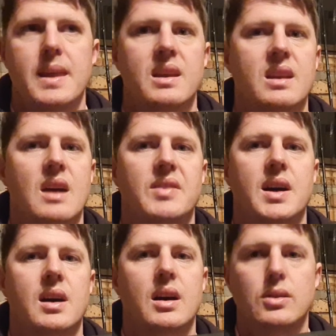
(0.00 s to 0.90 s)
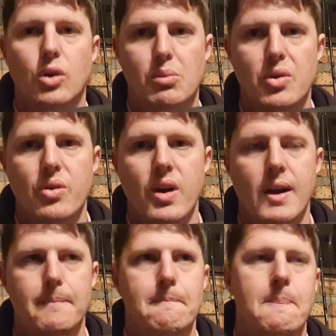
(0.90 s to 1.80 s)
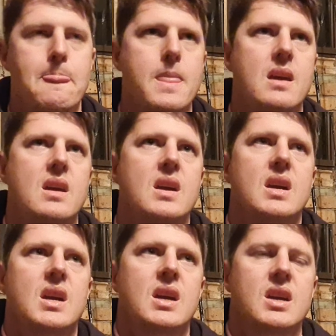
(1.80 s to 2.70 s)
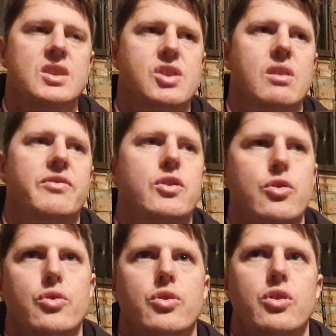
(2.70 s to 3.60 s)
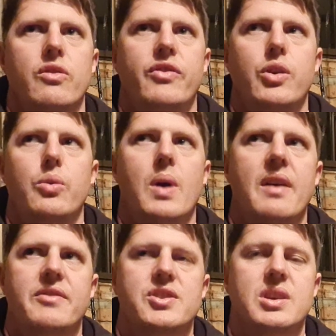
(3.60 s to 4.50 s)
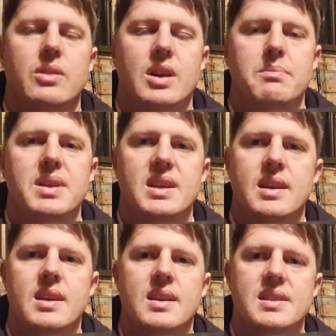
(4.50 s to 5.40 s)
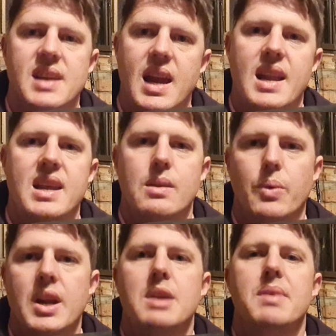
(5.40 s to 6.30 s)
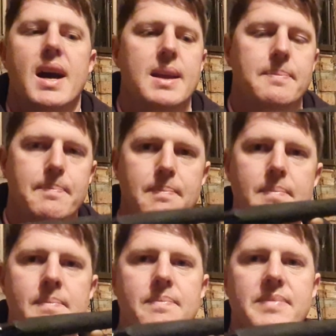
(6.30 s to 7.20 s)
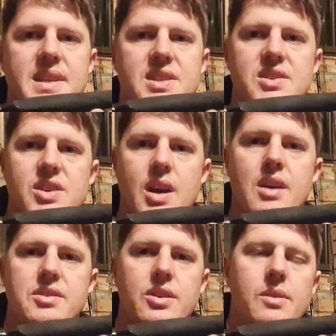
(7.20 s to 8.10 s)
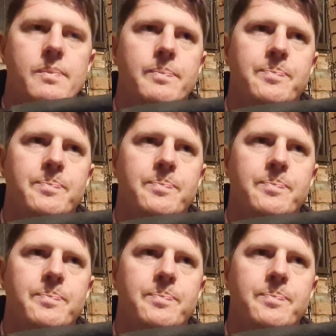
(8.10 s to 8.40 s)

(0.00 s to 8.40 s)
You can cover a lot more ground. So if you are fishing like a big sandy and weedy bay, this is your go-to.